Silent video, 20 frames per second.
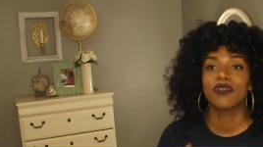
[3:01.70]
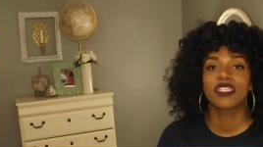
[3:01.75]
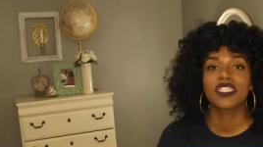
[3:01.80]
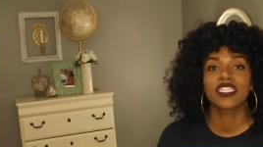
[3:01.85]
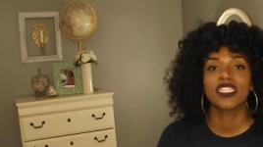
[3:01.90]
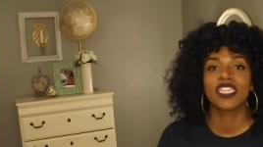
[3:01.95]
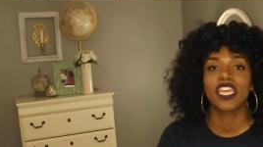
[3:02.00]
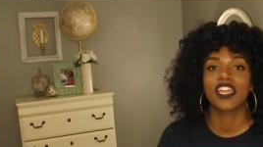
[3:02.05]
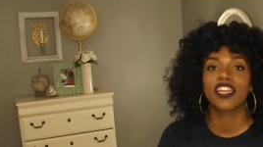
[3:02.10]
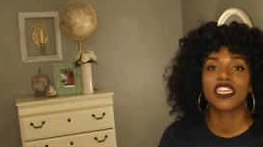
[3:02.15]

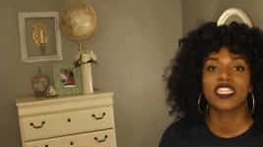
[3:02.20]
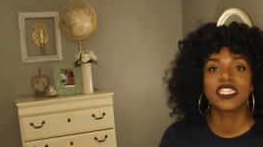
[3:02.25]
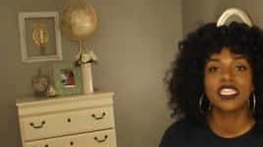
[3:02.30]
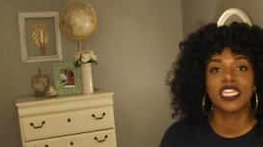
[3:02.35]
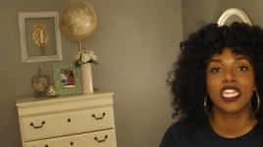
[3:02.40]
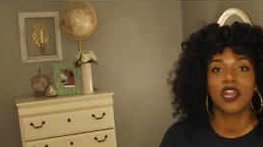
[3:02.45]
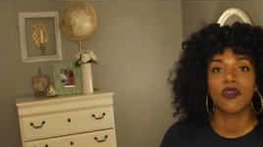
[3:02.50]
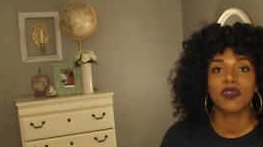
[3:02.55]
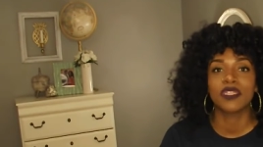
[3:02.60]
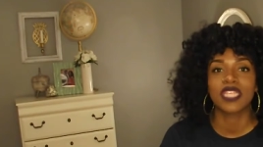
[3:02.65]
their
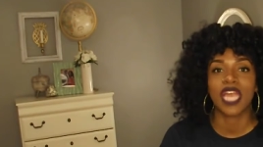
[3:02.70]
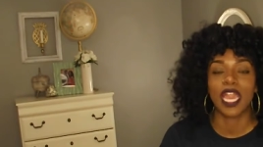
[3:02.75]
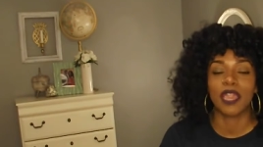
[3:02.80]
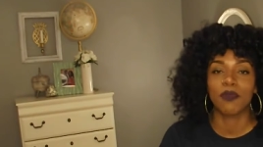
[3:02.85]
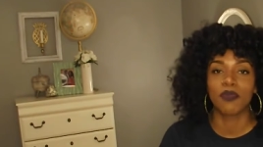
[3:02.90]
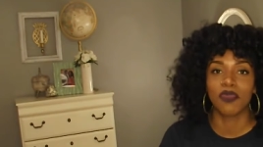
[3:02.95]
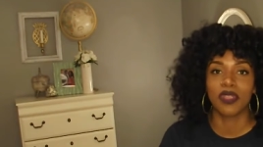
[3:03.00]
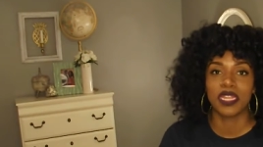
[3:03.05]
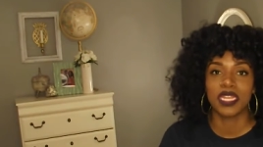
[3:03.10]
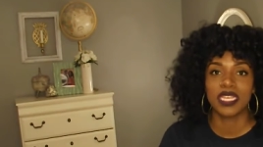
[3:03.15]
casino was
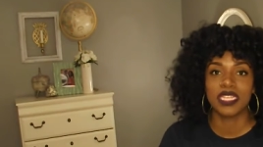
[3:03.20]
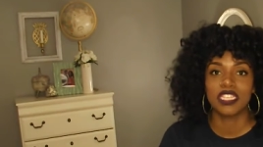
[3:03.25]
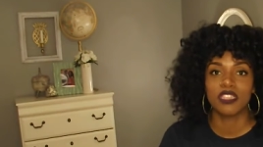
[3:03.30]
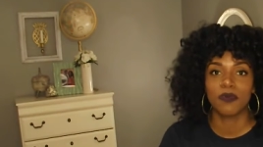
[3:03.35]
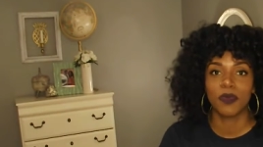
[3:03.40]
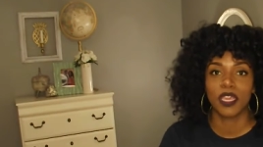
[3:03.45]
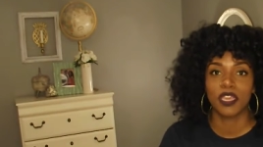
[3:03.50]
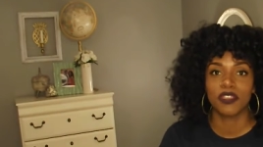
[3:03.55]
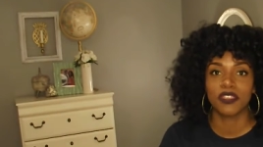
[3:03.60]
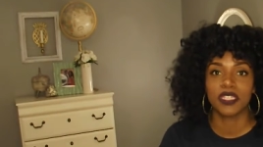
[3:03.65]
like Britney
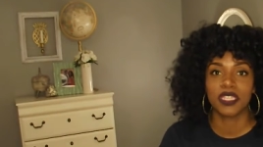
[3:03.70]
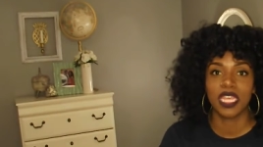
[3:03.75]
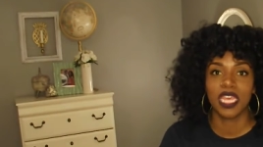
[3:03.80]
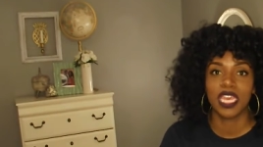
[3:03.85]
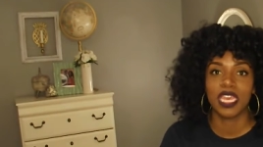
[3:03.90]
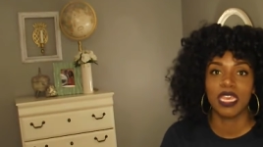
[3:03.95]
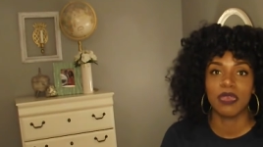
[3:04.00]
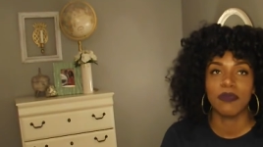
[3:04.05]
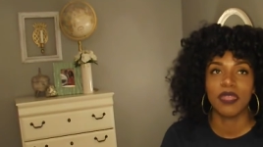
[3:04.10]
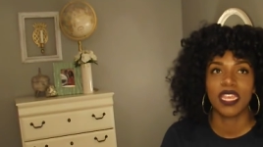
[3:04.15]
Spears
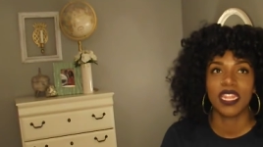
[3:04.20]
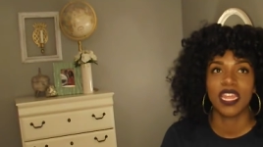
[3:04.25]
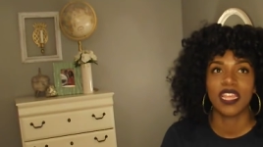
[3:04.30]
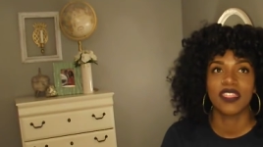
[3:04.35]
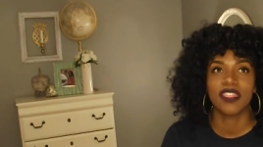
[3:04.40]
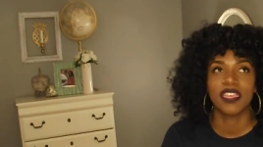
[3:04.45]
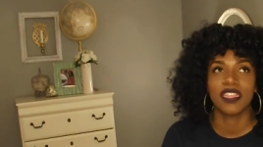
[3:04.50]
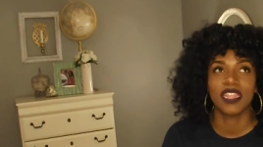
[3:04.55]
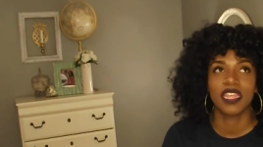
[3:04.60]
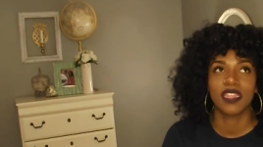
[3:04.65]
themed, and I
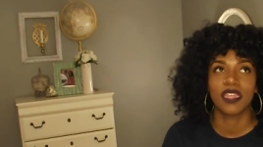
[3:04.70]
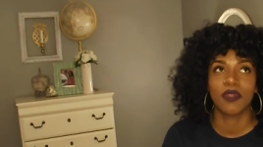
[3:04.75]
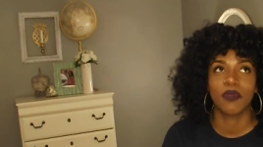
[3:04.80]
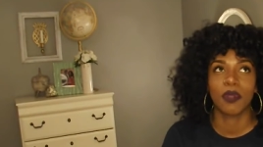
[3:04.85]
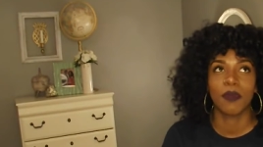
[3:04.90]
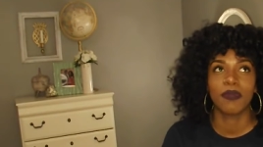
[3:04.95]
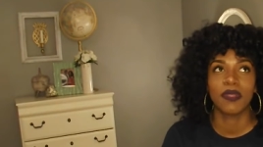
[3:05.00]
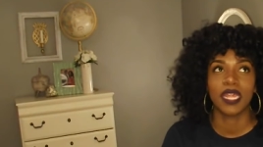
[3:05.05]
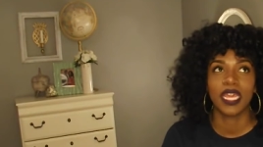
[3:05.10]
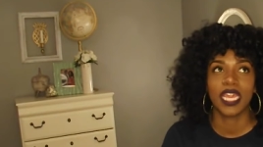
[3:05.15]
think that they
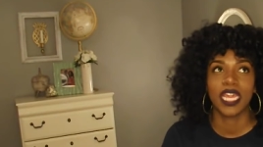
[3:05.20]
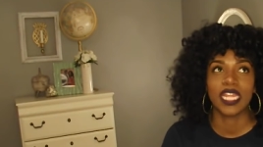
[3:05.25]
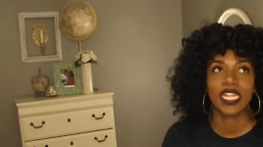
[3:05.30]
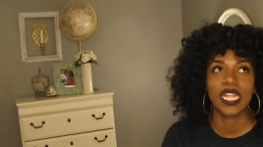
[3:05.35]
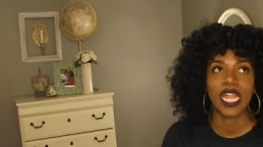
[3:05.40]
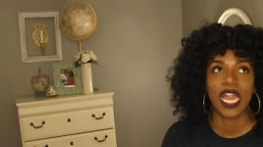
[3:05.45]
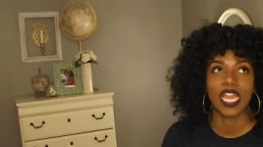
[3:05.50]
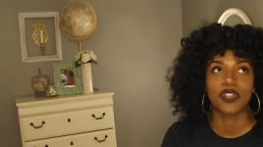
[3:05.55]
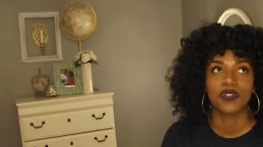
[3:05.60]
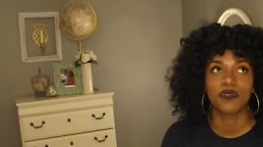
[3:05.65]
were playing
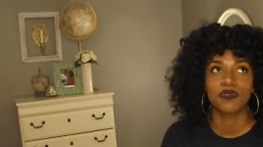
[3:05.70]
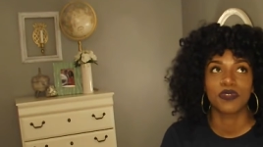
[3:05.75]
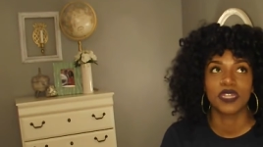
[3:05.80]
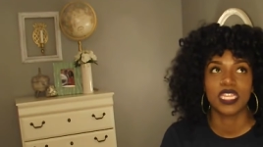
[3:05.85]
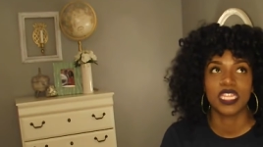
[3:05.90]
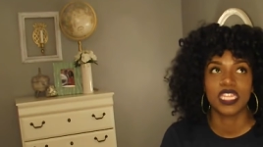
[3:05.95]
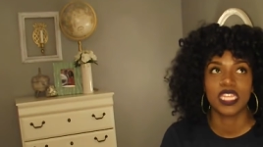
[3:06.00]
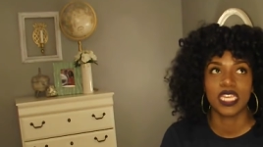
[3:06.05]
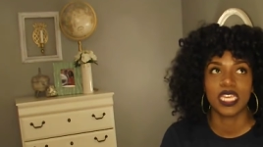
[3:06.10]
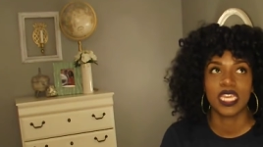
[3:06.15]
Lionel
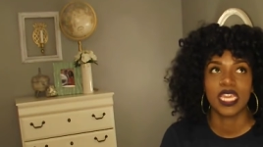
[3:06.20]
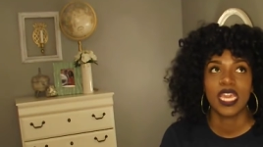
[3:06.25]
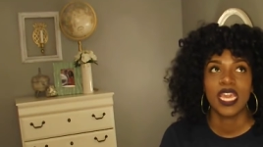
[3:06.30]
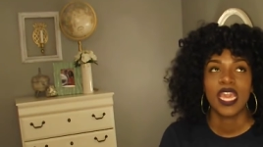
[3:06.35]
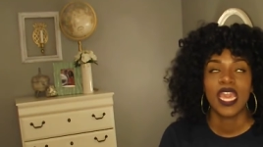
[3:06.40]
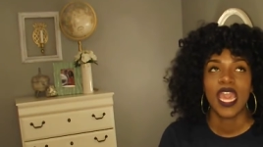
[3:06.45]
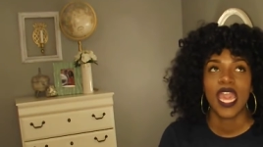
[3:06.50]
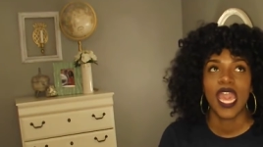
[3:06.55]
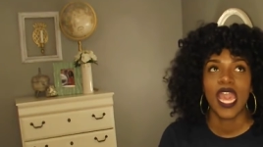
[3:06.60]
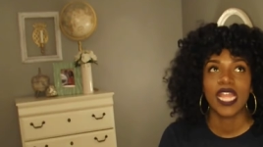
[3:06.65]
Richie
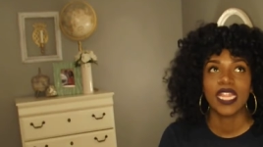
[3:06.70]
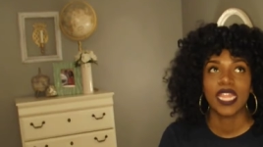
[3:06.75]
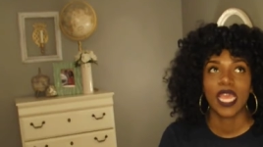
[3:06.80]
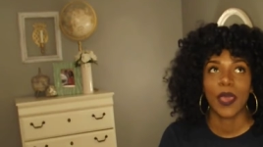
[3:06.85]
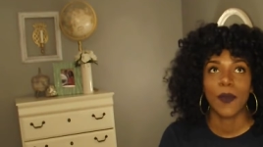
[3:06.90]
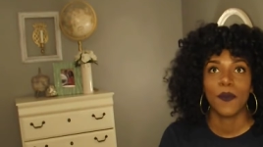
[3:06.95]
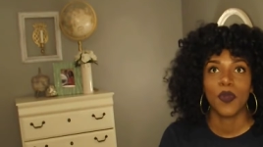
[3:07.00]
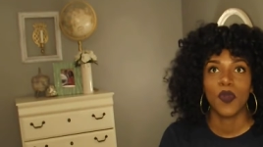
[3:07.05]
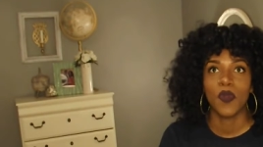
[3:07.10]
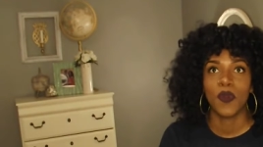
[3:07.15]
at
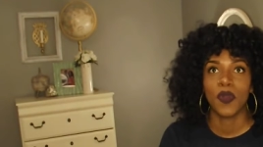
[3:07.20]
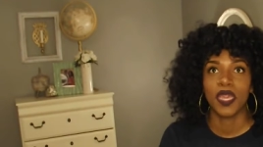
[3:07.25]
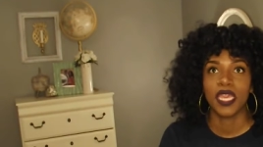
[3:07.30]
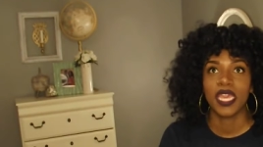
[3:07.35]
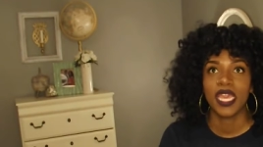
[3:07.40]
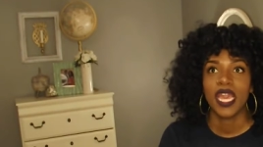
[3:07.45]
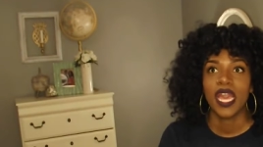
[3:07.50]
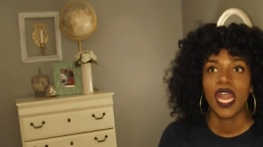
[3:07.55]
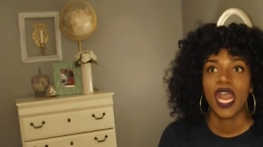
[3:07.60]
that point.